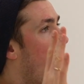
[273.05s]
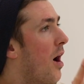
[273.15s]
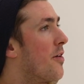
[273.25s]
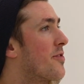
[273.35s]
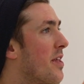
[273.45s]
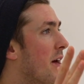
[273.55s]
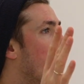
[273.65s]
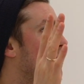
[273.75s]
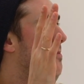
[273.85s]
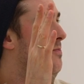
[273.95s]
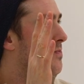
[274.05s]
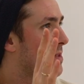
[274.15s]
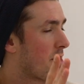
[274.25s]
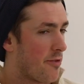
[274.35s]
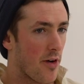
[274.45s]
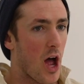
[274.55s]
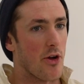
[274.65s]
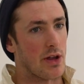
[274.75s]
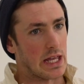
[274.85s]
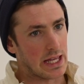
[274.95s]
after
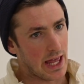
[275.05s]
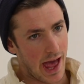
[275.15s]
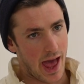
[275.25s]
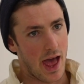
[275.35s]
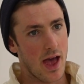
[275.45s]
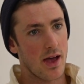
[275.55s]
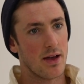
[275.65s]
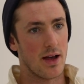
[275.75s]
firing care.